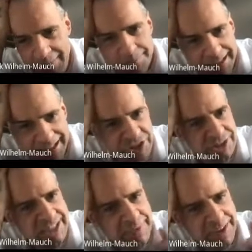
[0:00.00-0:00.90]

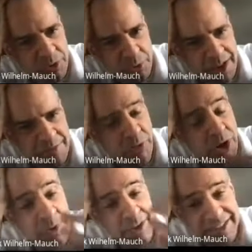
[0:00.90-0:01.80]
Actually, when you run
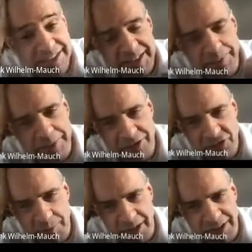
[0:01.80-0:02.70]
more realistic
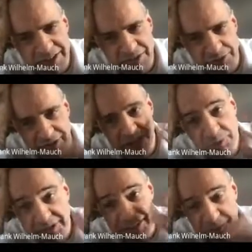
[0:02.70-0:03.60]
benchmarks, you're not
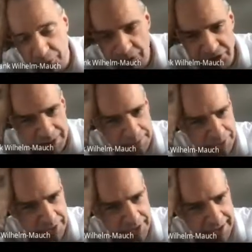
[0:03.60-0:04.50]
using the whole chip
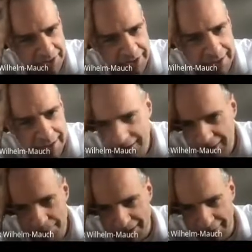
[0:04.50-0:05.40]
for that,
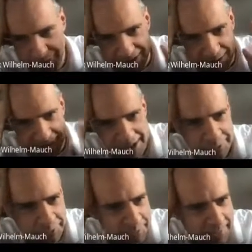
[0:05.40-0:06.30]
but fair
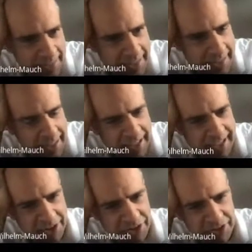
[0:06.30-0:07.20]
enough.
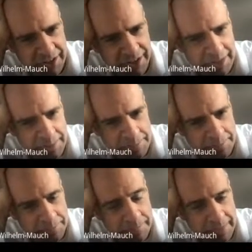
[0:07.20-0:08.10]
And
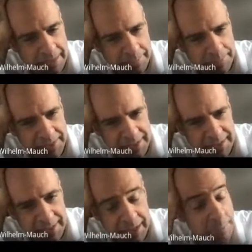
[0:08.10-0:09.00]

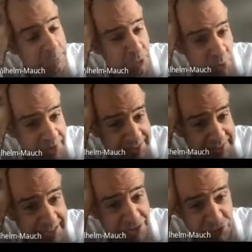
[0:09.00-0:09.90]
the progress
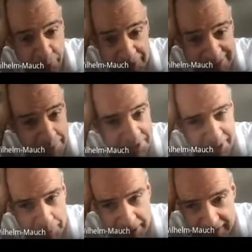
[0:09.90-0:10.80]
there is always
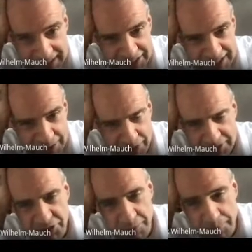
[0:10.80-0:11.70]
limited by gate
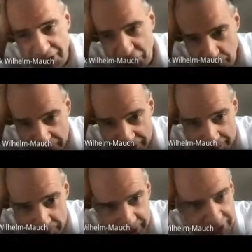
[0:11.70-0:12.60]
errors, not by qubit
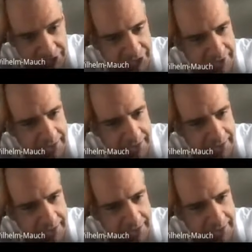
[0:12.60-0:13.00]
numbers.